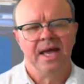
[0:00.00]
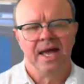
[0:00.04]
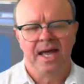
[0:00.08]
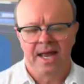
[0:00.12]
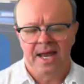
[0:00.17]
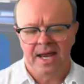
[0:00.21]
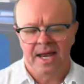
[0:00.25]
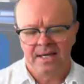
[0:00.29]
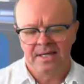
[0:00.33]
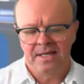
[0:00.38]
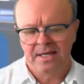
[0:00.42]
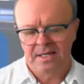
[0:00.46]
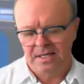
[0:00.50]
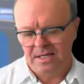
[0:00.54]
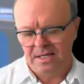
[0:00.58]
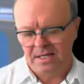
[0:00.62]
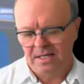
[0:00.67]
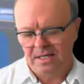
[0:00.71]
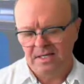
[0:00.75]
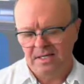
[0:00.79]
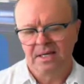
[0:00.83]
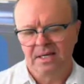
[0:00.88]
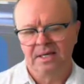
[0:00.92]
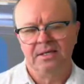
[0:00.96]
and
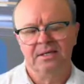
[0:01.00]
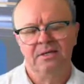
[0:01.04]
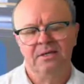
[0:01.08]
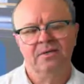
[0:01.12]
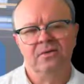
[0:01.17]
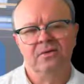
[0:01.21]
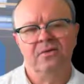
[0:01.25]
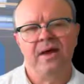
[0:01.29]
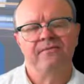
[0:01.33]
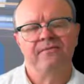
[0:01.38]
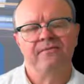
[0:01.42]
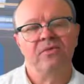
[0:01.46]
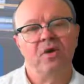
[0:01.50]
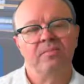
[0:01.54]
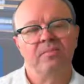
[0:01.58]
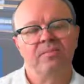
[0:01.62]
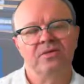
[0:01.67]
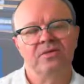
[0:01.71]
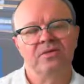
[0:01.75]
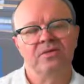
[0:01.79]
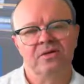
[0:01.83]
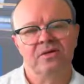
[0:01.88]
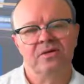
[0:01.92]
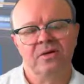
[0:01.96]
you have the
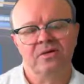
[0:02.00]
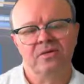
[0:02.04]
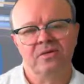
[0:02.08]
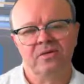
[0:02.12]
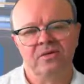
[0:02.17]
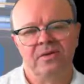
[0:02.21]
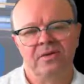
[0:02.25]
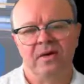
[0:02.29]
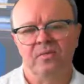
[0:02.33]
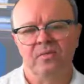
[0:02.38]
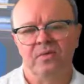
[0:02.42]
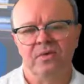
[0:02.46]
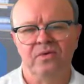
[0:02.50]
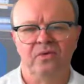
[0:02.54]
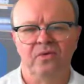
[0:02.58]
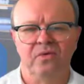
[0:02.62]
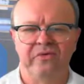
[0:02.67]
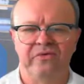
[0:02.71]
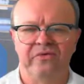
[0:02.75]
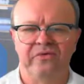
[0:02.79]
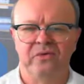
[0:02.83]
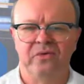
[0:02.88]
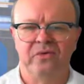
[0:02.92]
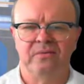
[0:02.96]
opportunity to do that with
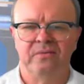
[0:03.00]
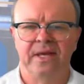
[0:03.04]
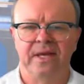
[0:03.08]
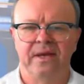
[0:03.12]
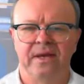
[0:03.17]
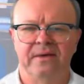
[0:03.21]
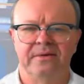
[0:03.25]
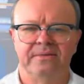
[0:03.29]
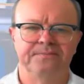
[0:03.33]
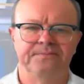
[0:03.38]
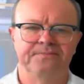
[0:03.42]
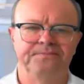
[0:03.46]
your firm now.